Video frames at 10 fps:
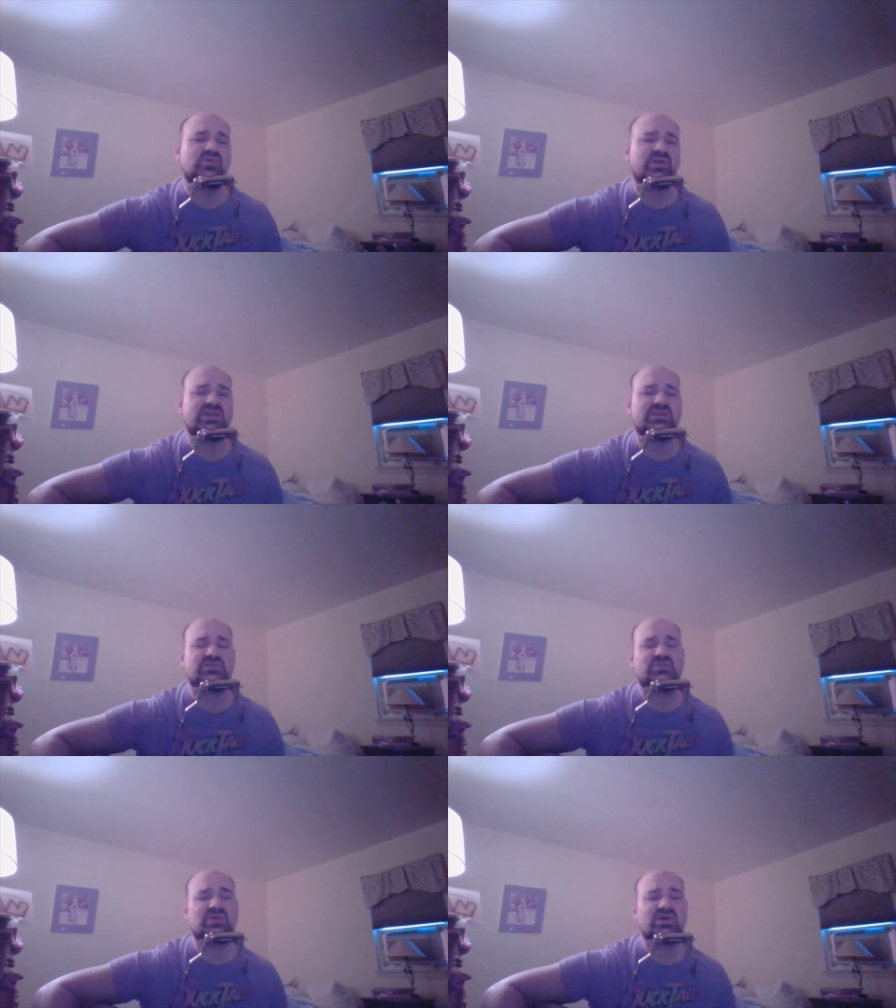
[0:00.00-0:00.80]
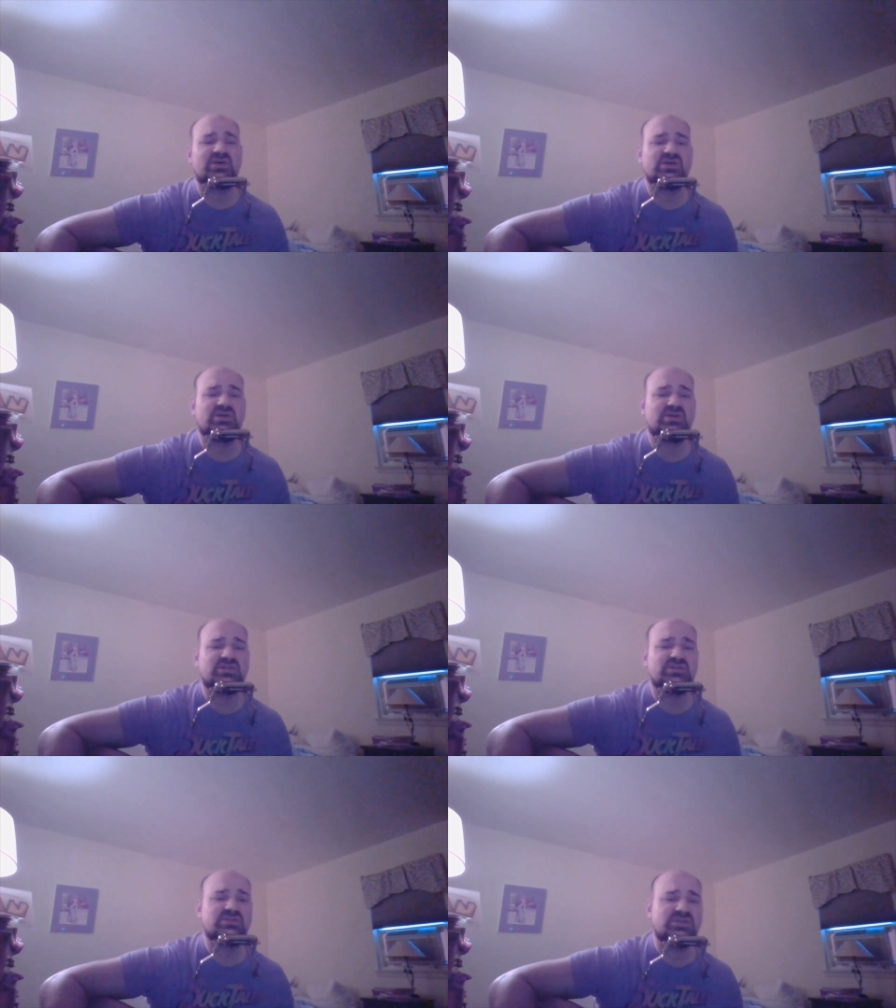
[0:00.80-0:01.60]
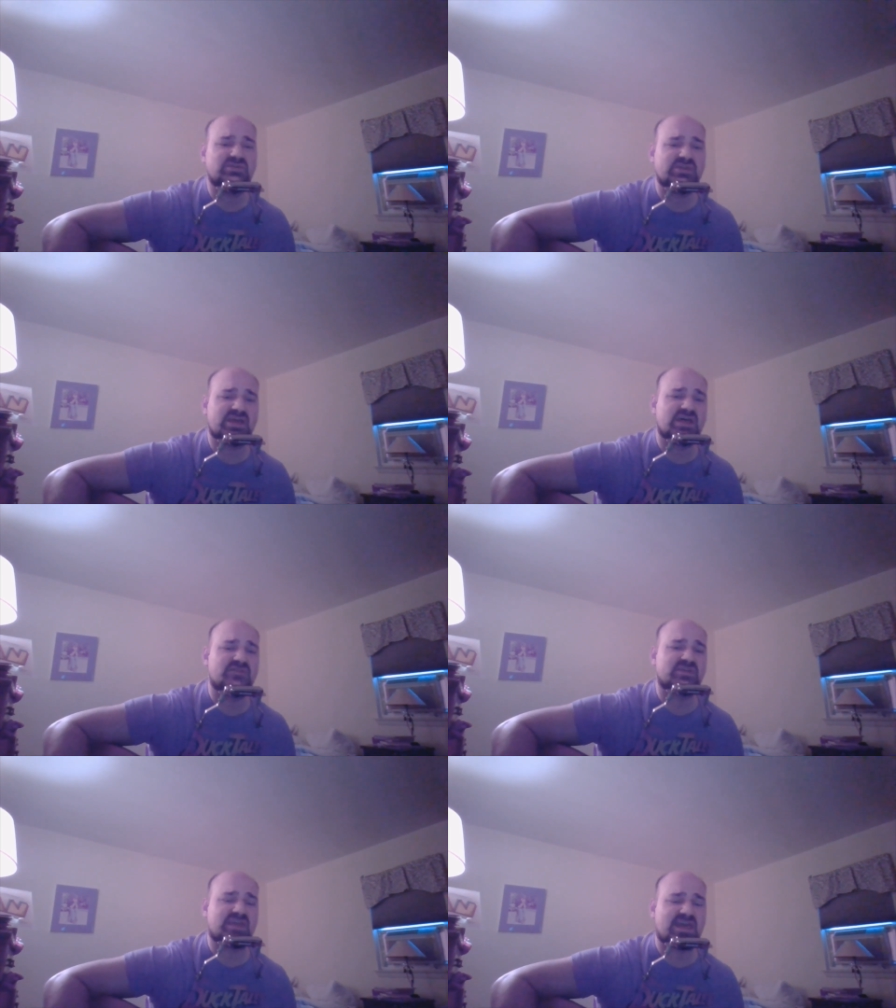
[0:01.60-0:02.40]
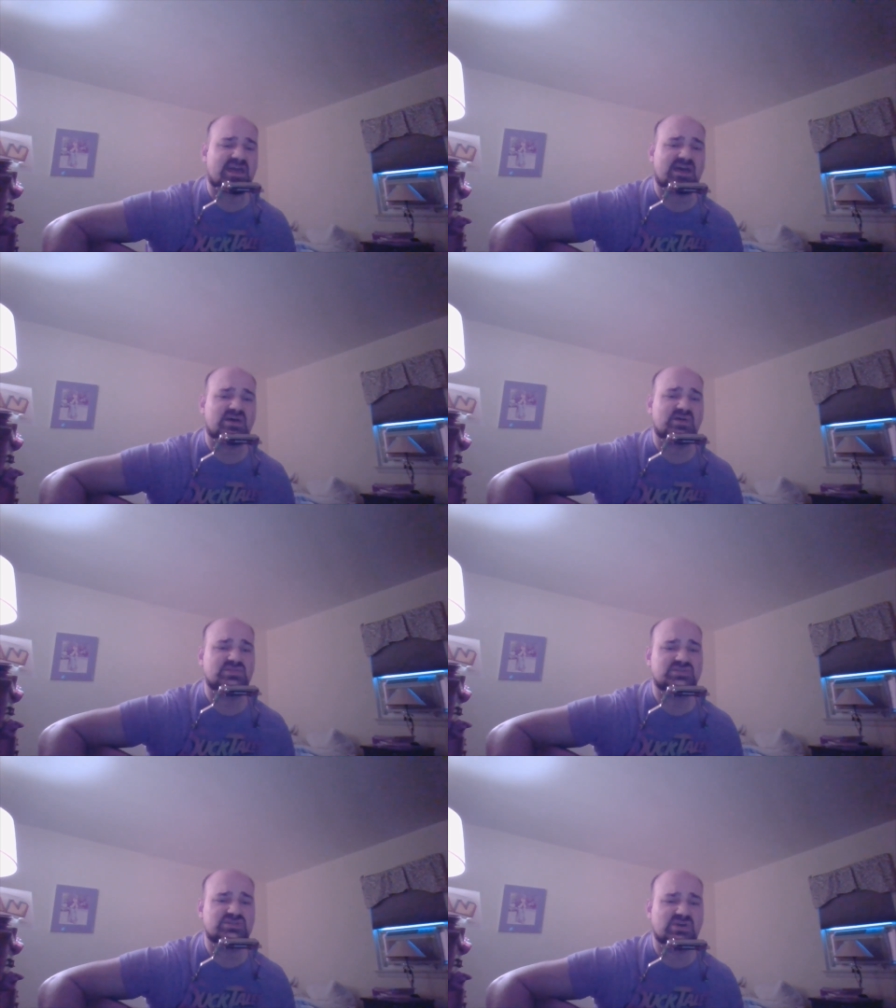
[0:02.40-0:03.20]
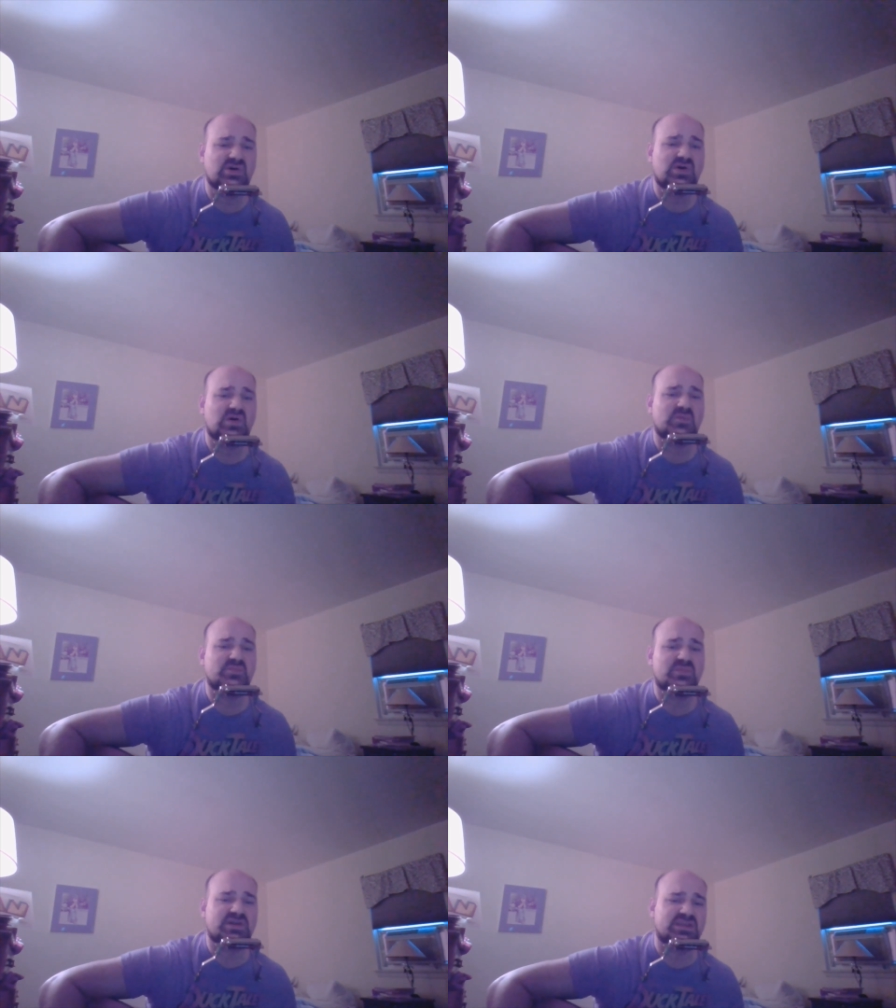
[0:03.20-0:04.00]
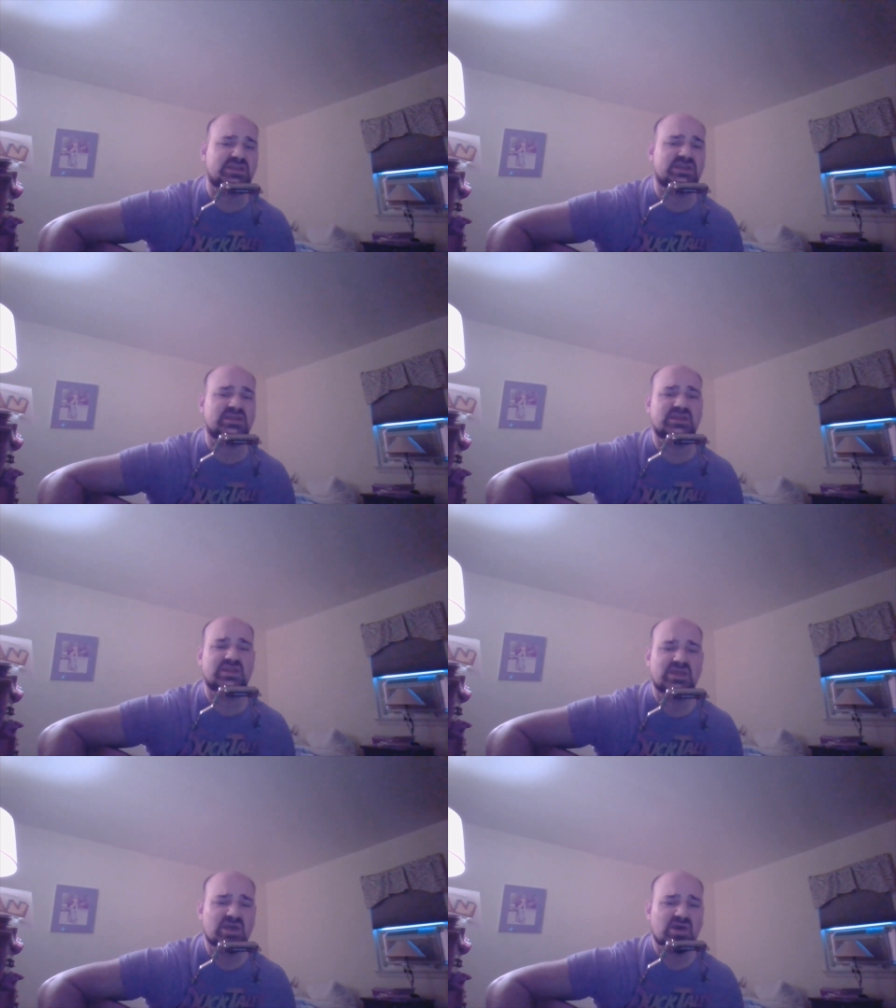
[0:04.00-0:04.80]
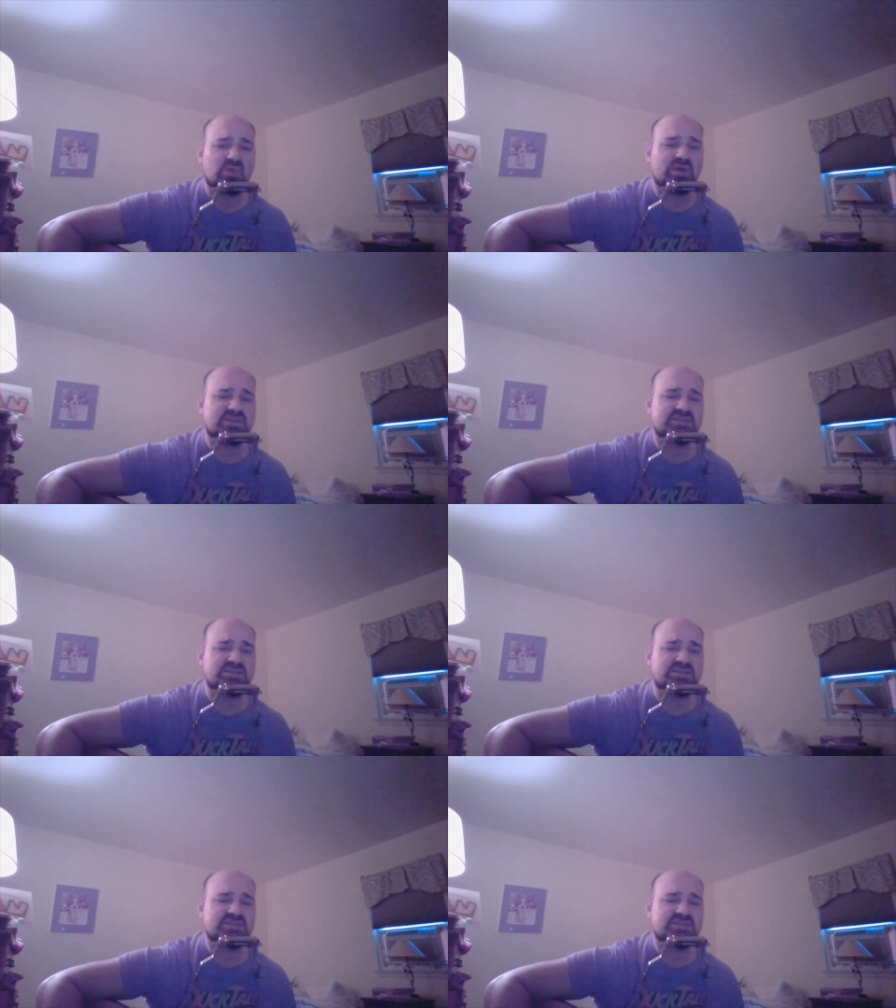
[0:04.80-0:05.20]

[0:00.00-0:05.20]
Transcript: when to run. You never count your money. When you're